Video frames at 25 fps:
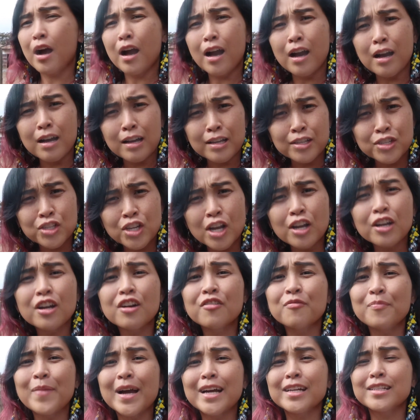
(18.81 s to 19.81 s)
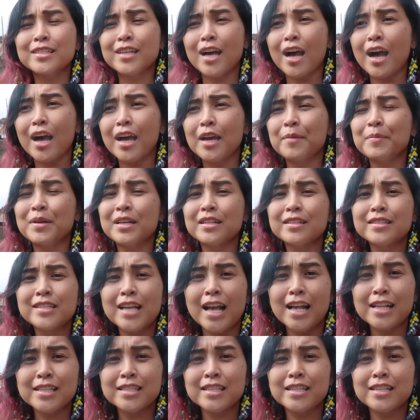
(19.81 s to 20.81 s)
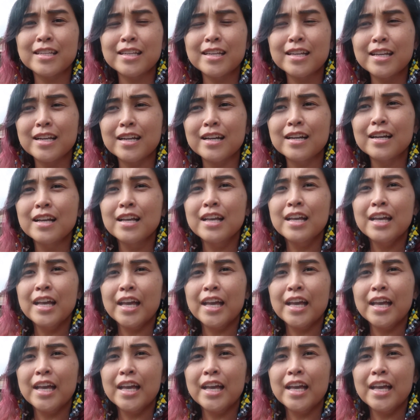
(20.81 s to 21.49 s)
a chunk of my time in Tanzania